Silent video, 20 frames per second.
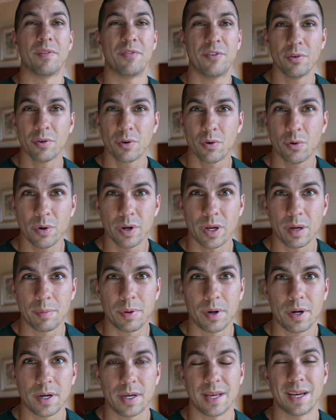if you're recording a
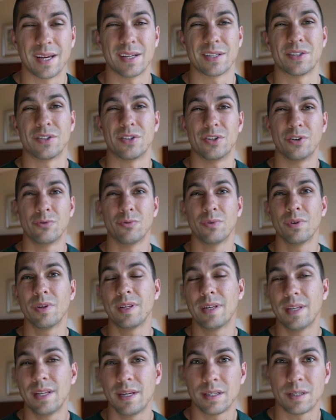podcast, do you really
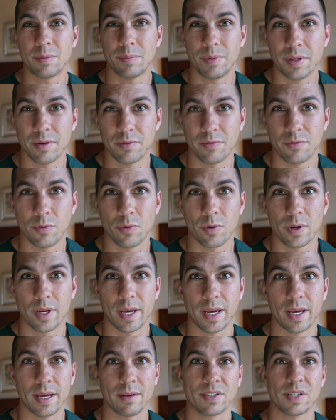need it to be at
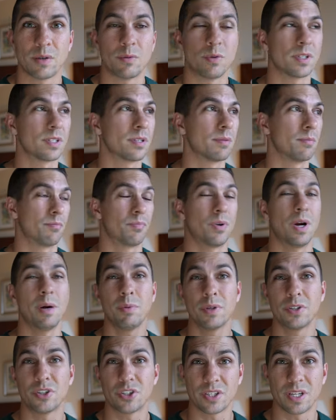4K? Someone's
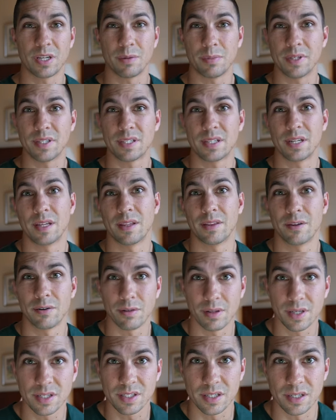probably just gonna be sitting there
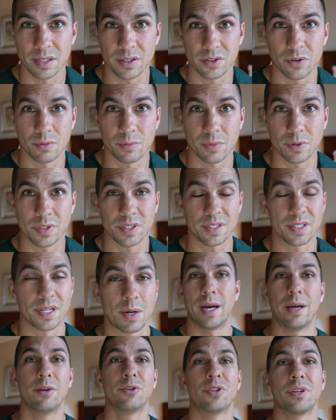listening to it most of the time.
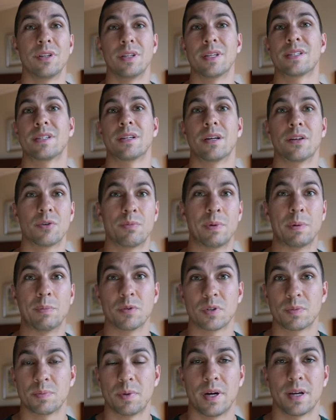I usually listen to other
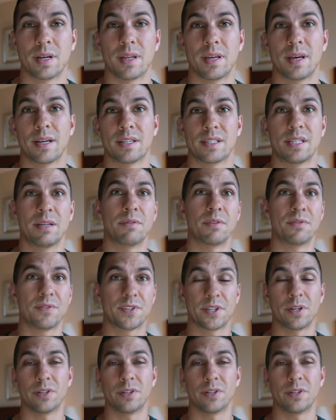people's podcasts, even if it's